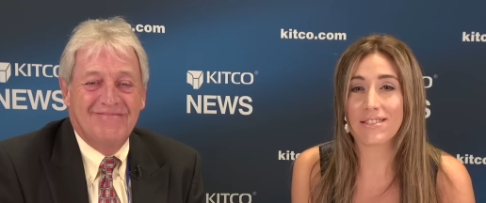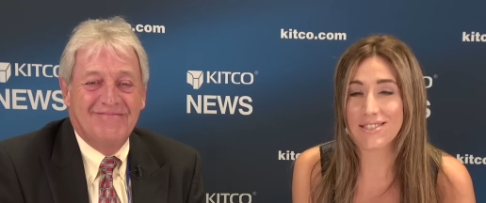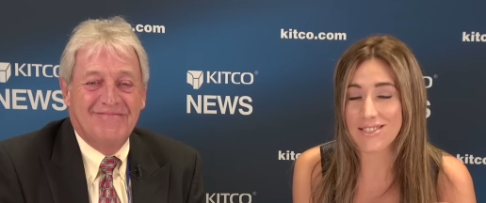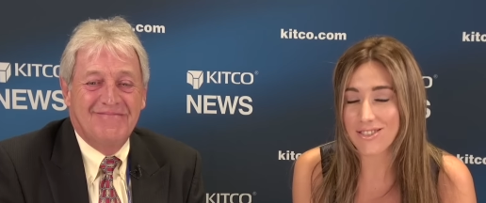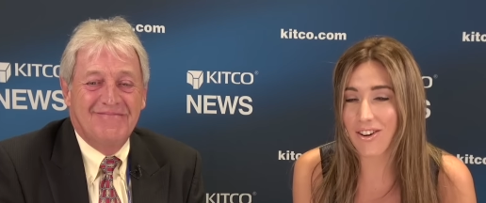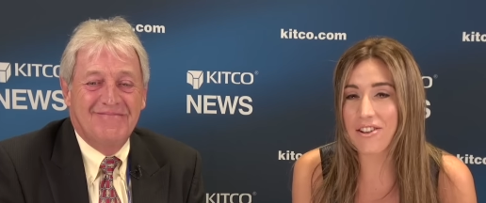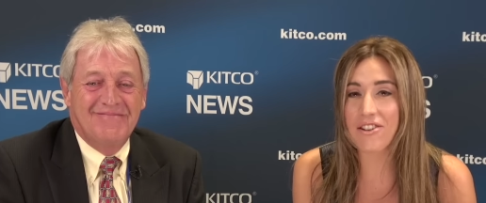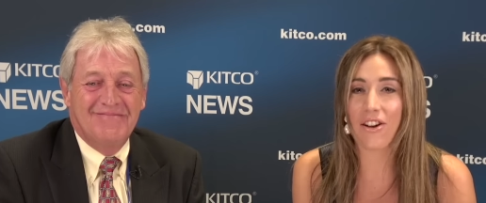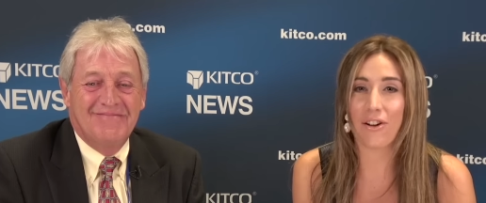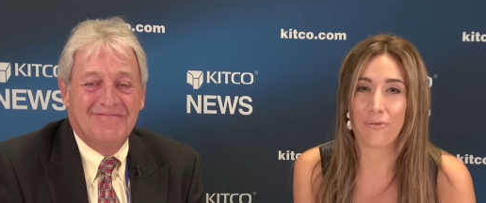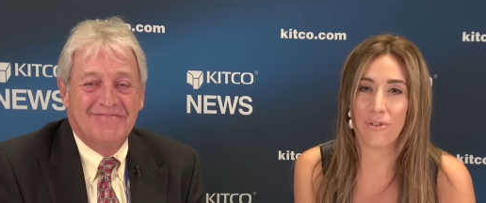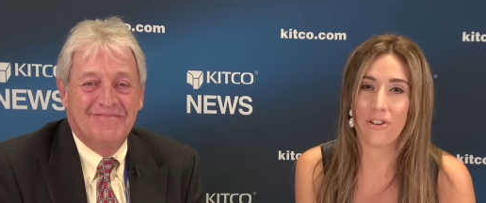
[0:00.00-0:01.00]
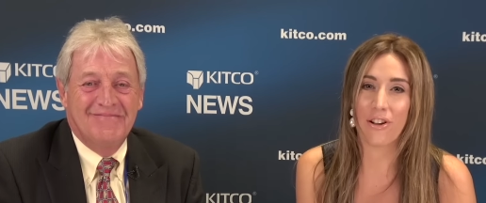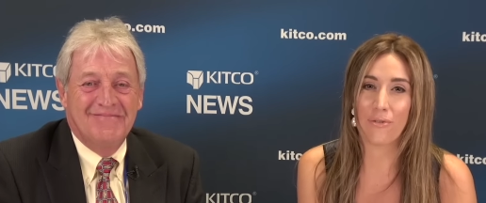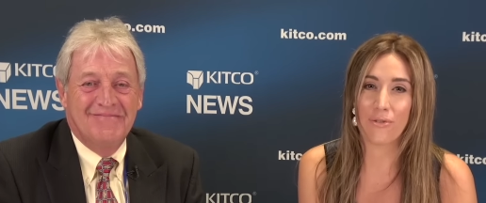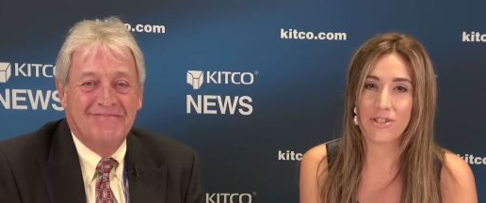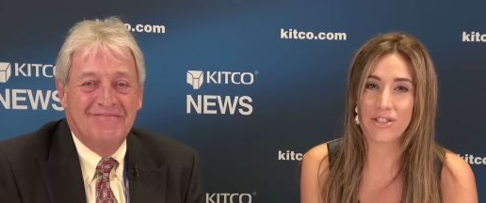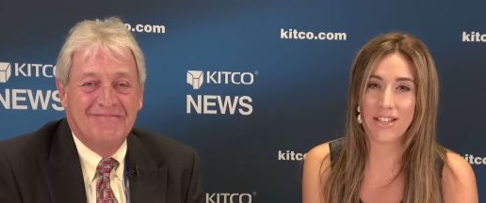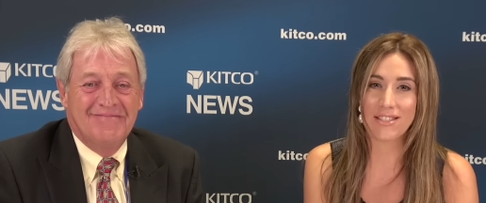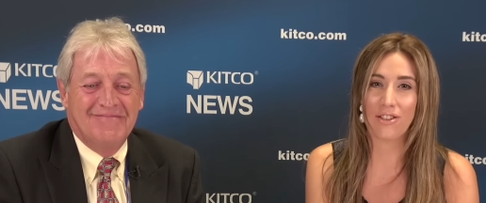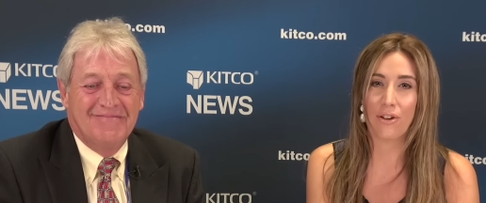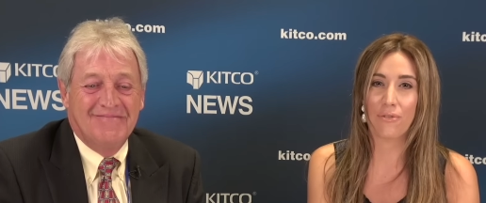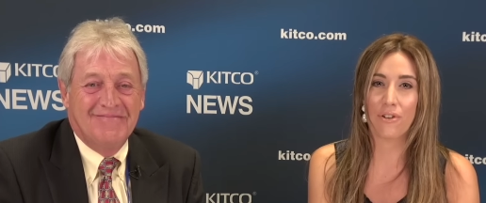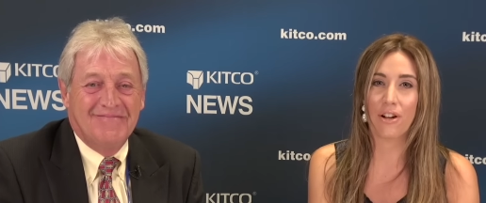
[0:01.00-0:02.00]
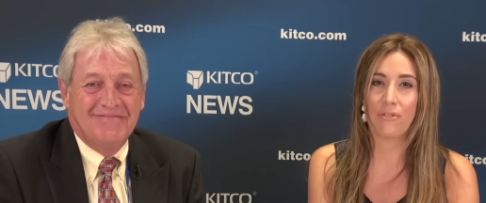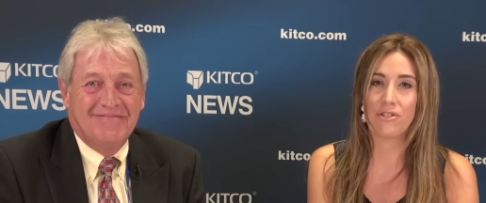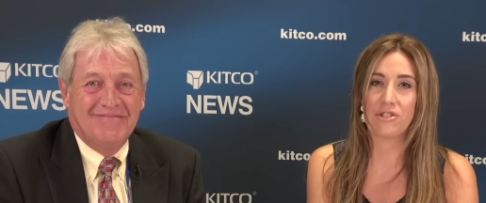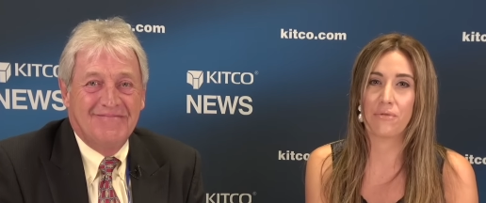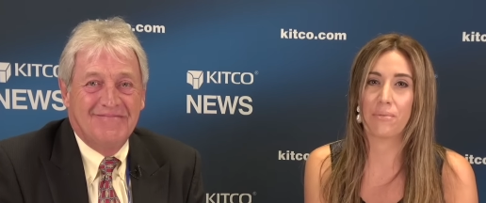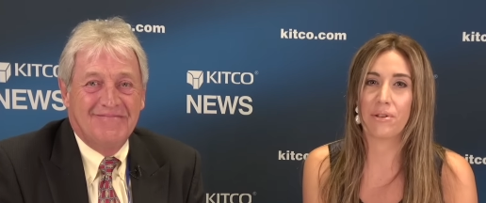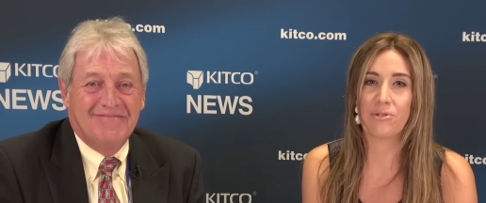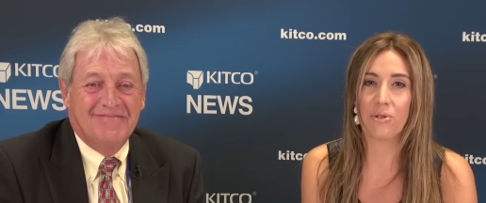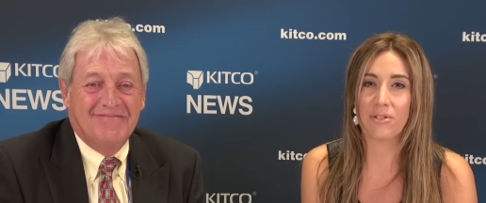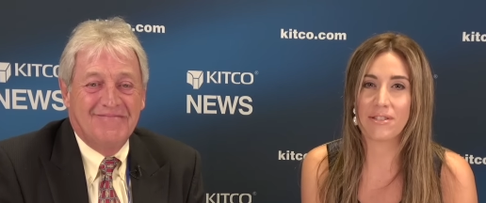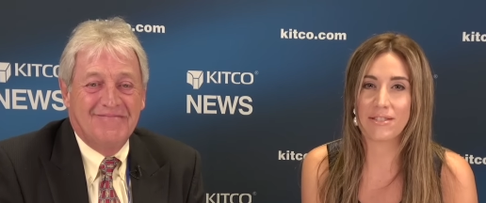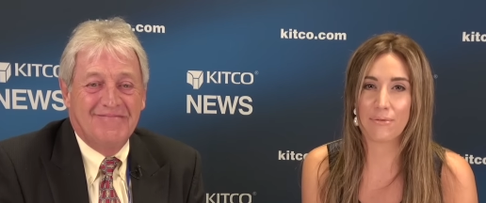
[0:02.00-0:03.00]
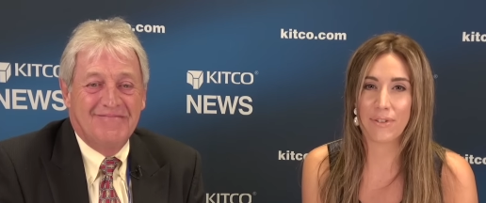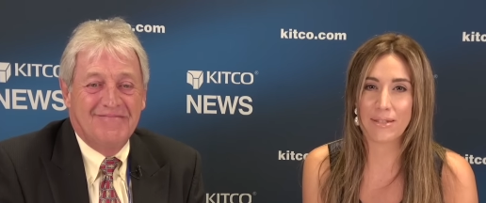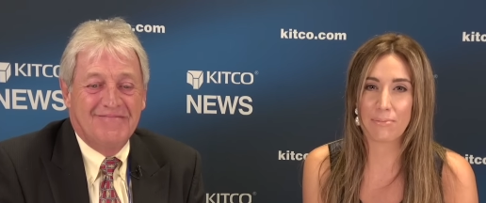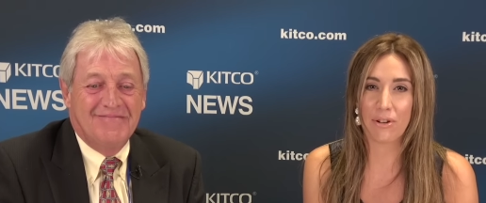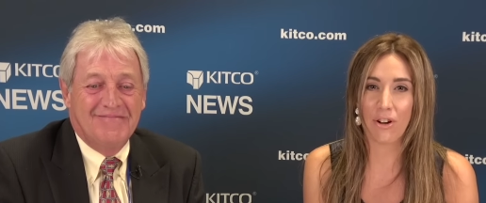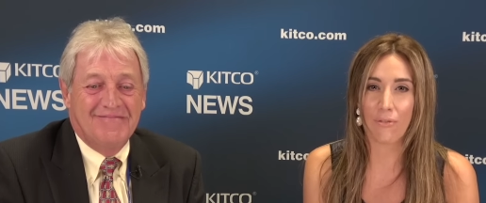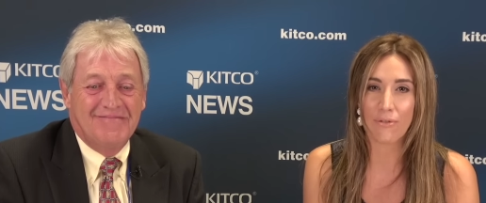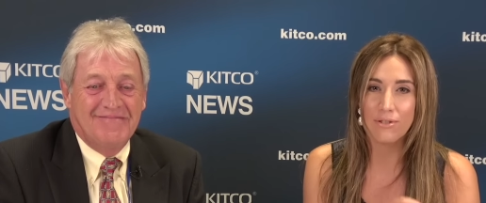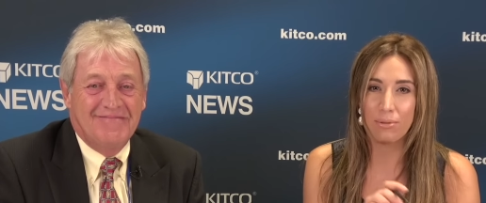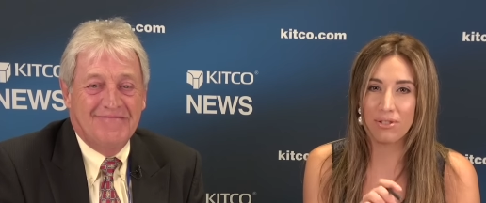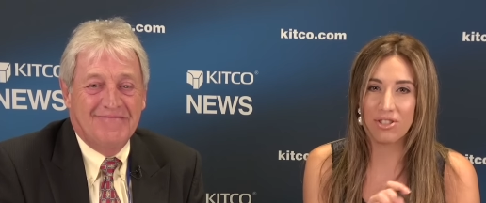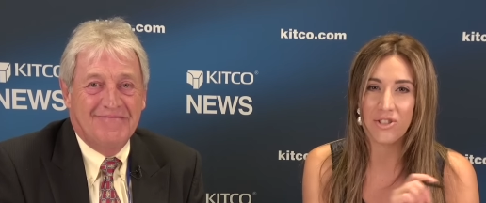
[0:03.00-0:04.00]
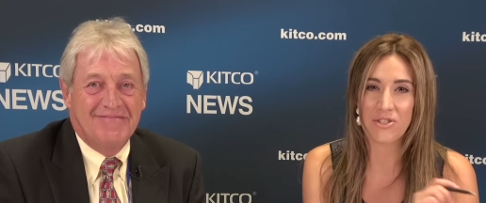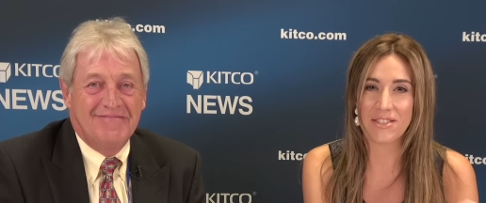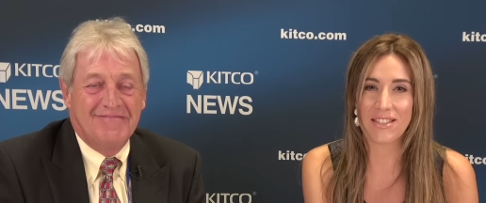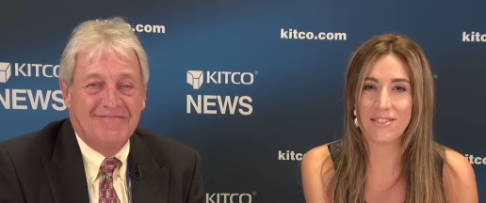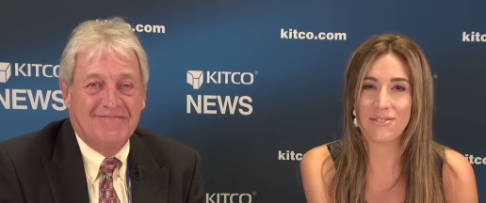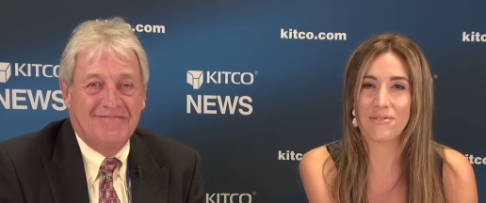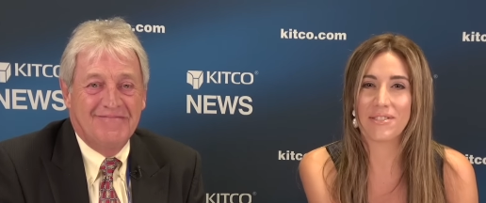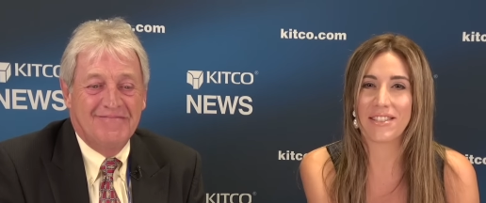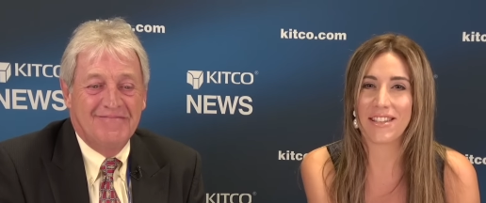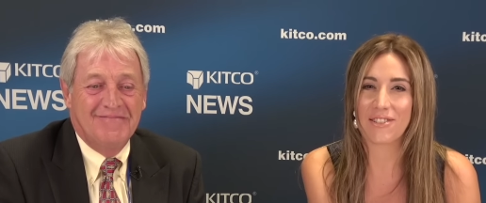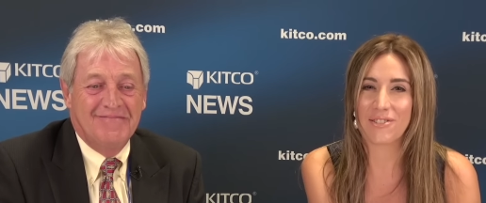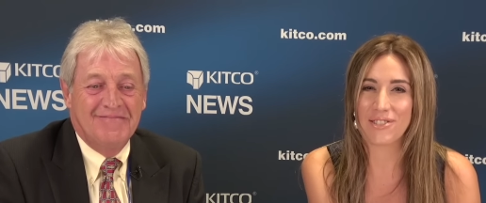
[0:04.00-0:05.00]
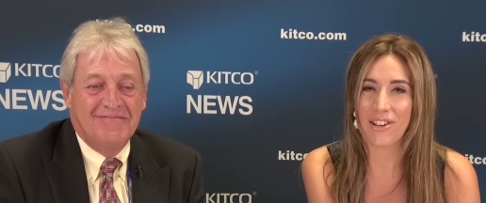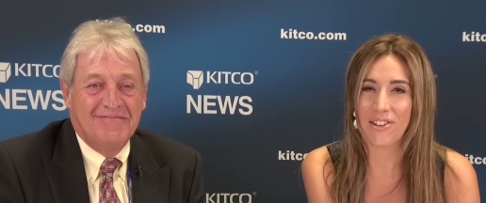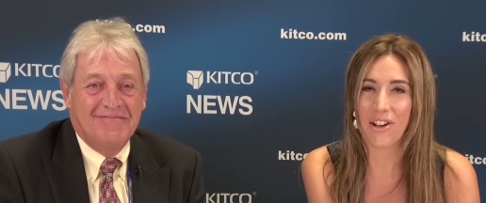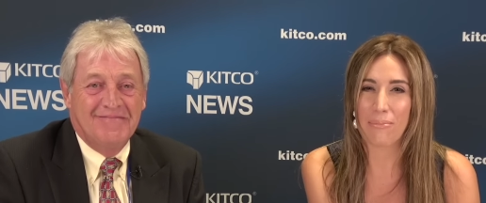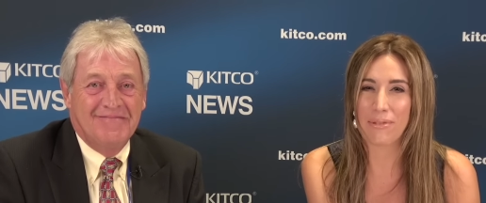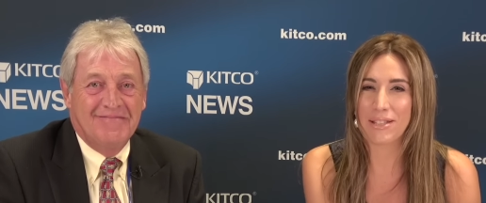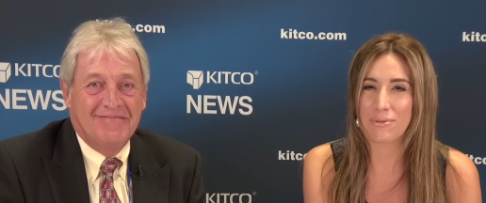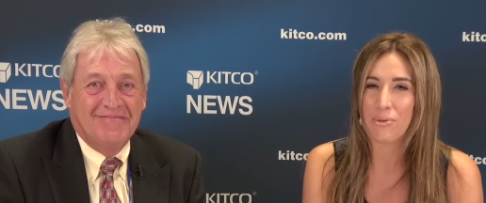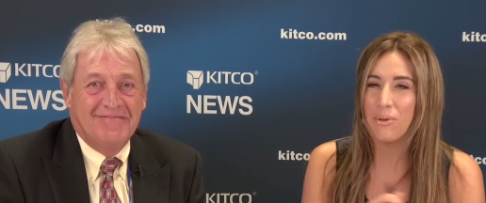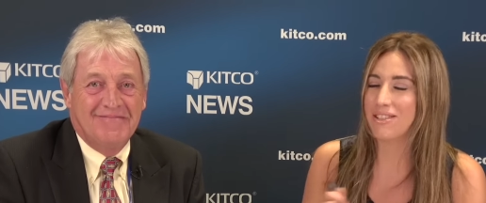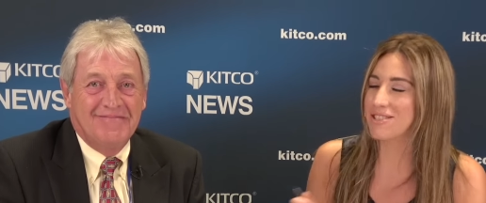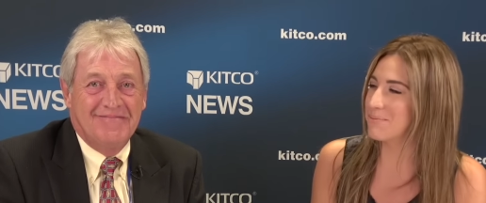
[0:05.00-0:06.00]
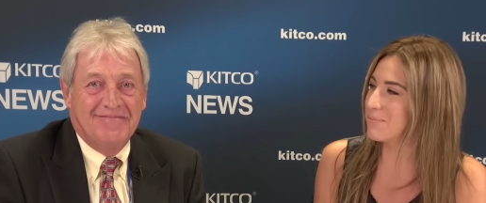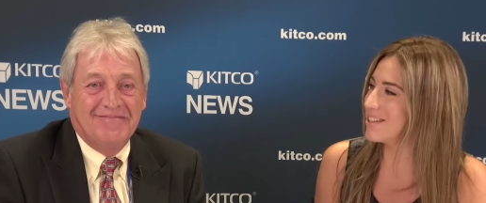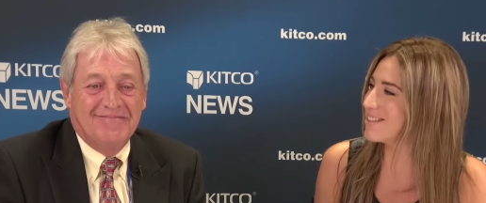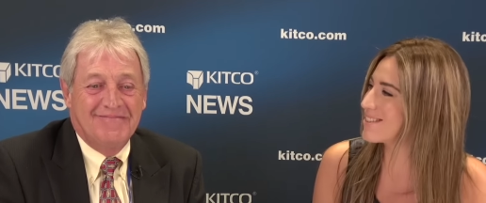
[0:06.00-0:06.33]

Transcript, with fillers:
Speaker 1: started off our coverage, kicked off our coverage here from the New Orleans Investment Conference. So be sure to stay tuned to kitco.com. Thanks for watching, Pete.